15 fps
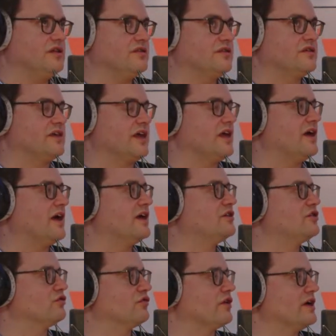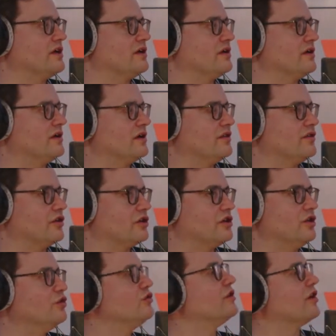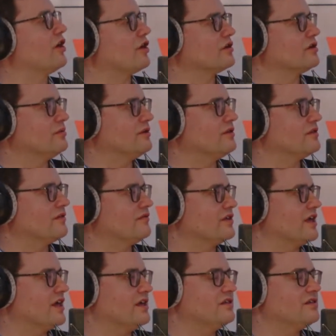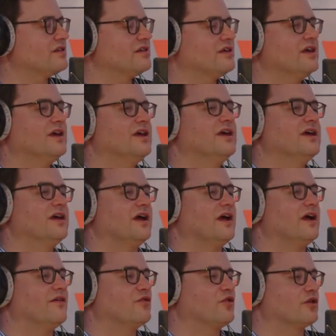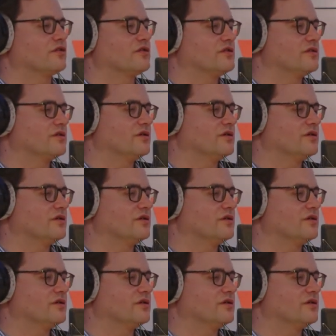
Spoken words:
this AI to write the closing arguments of the case. Of course,